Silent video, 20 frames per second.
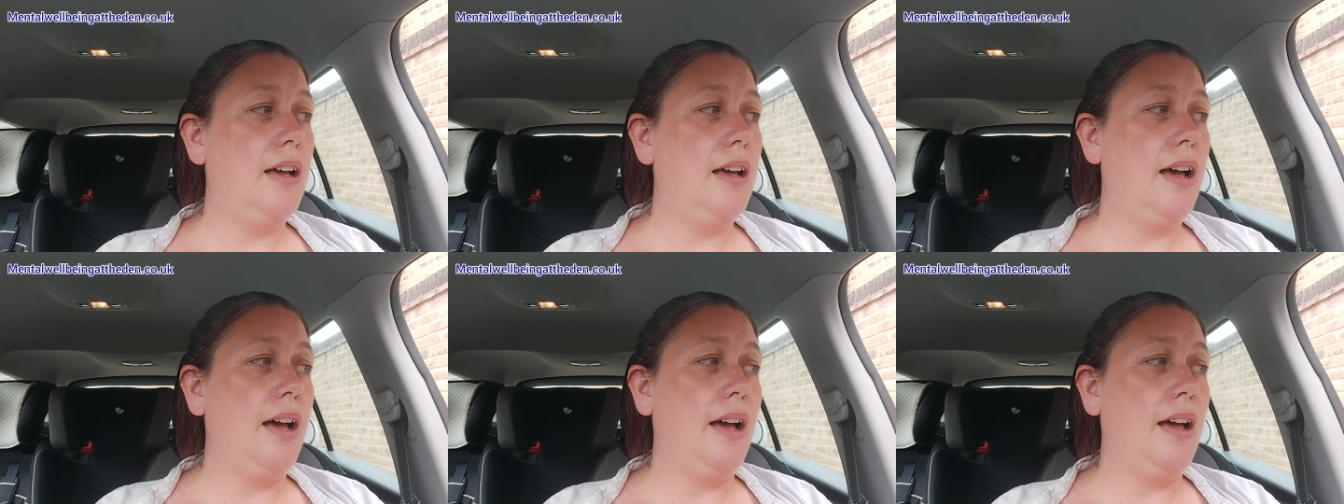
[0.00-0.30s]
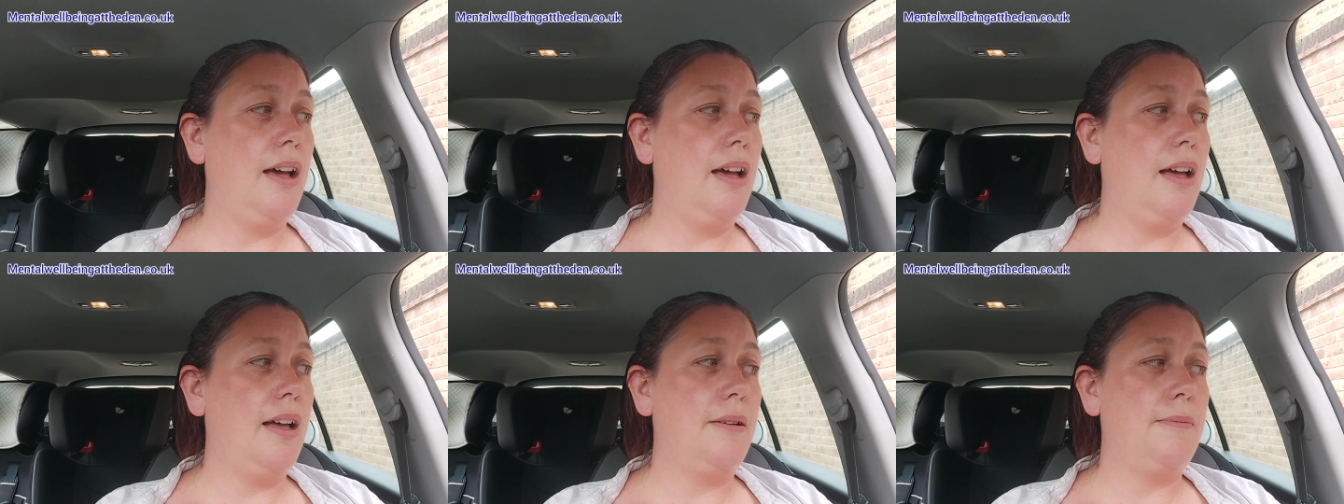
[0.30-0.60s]

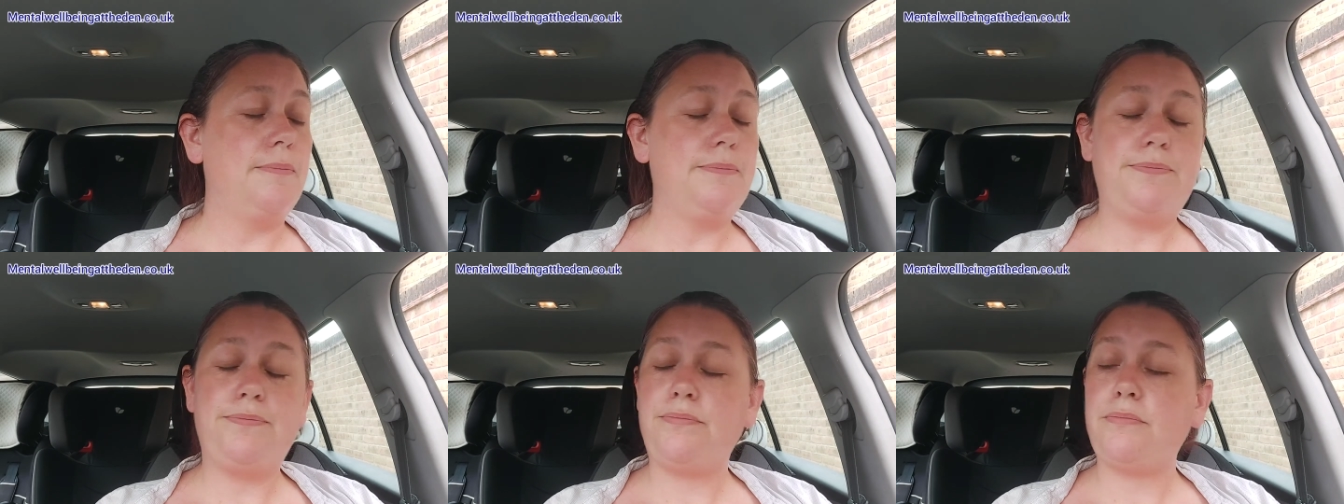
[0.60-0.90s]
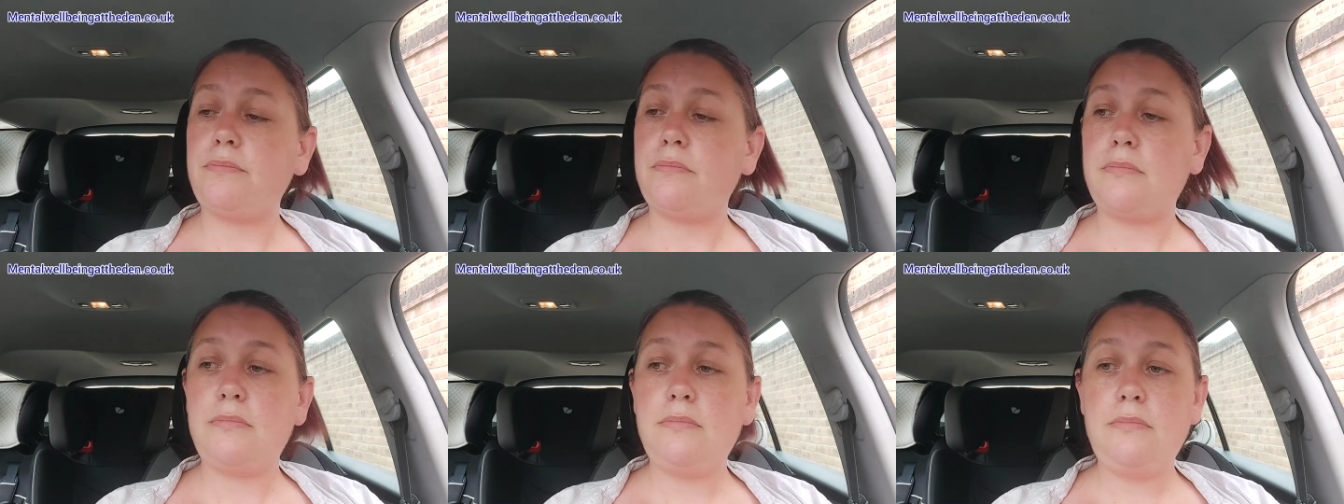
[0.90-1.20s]

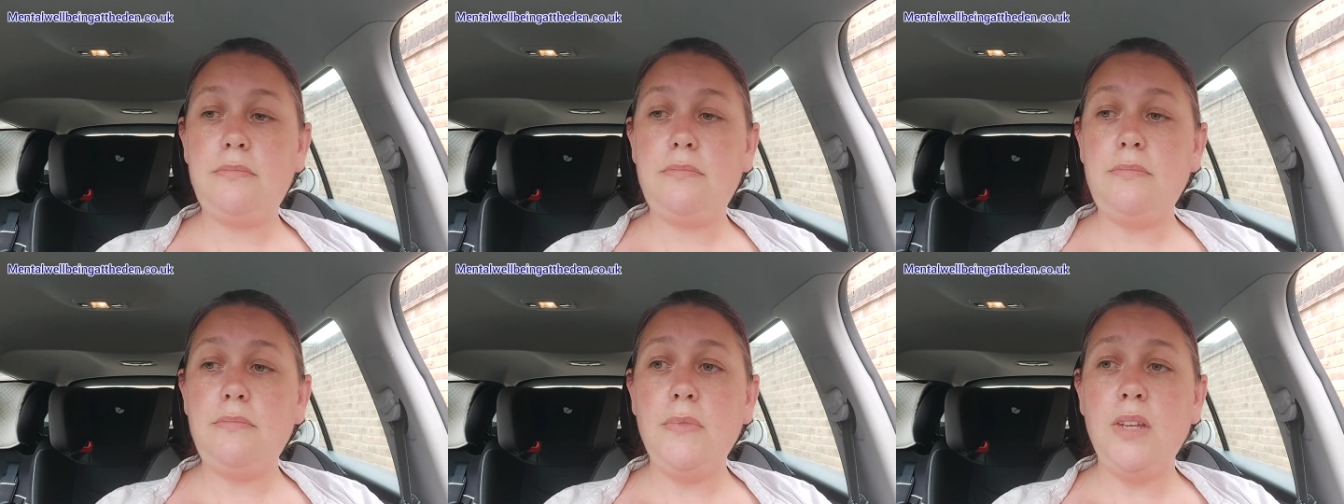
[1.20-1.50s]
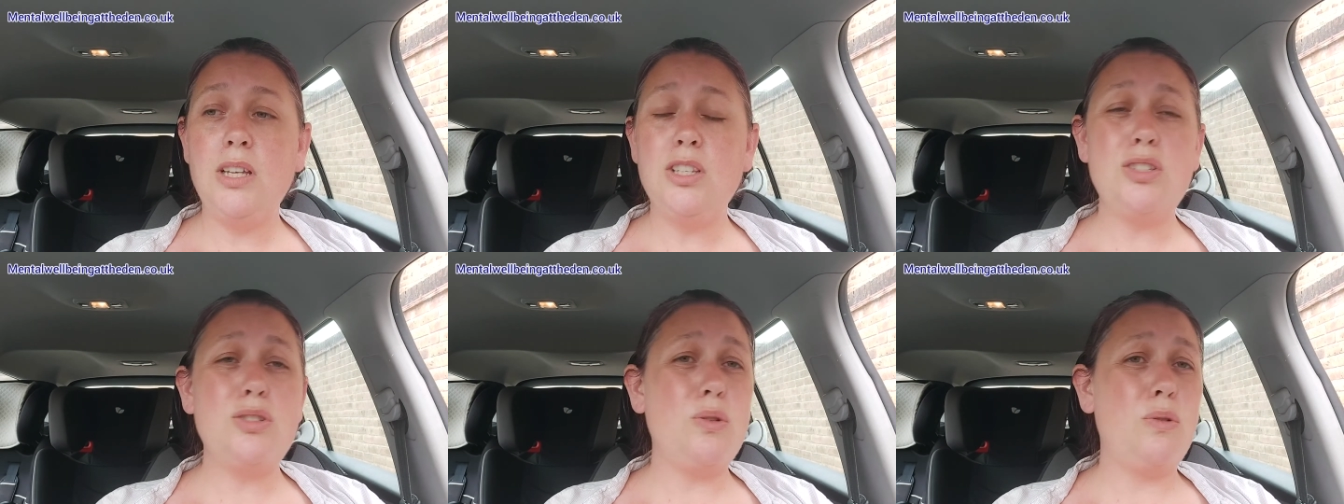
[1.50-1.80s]

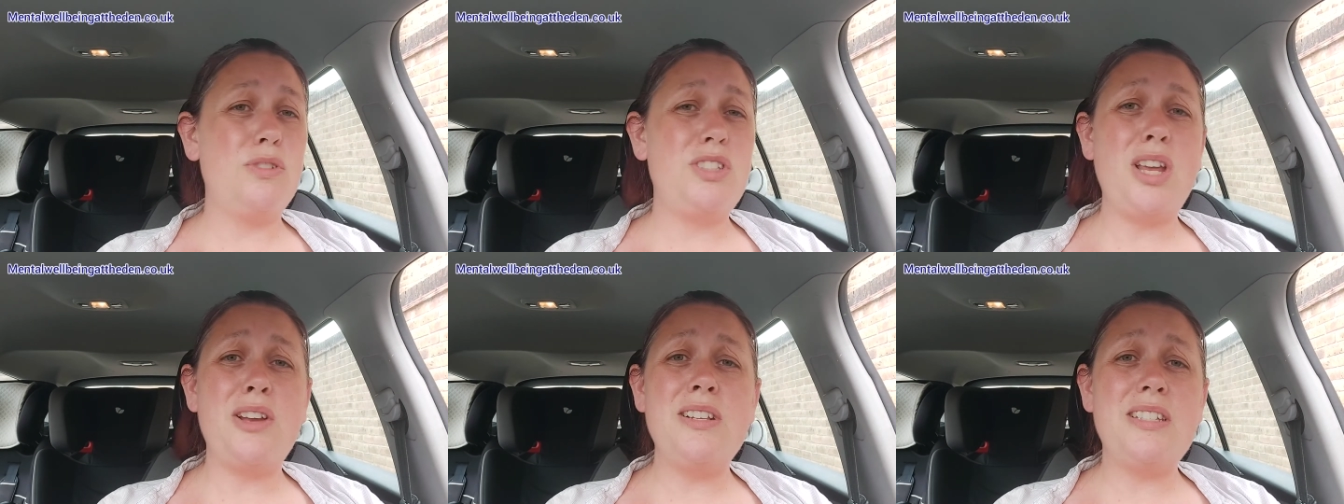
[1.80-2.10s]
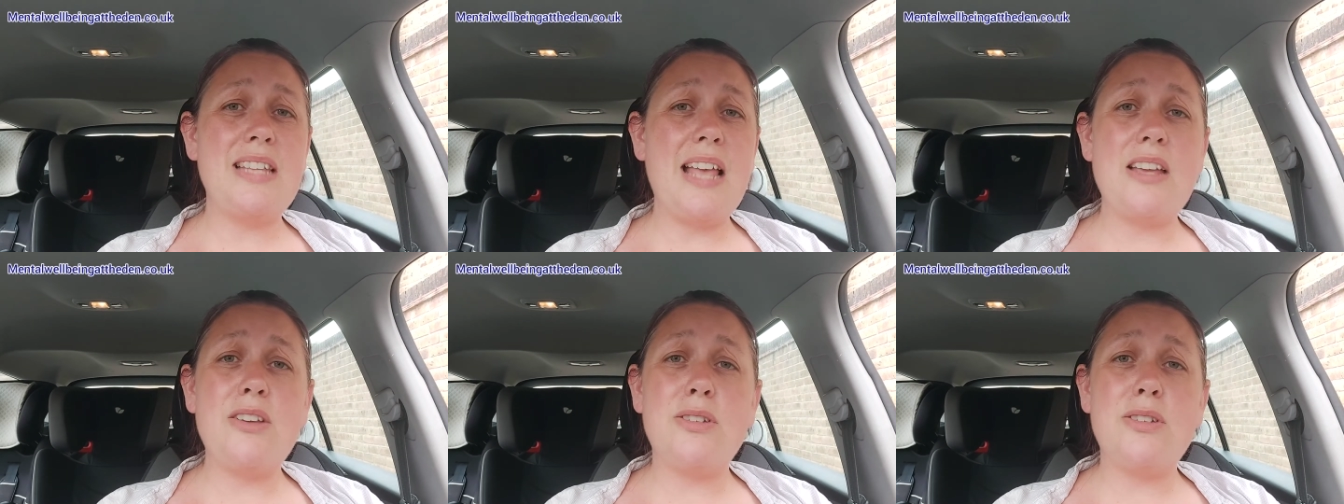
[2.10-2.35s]
don't set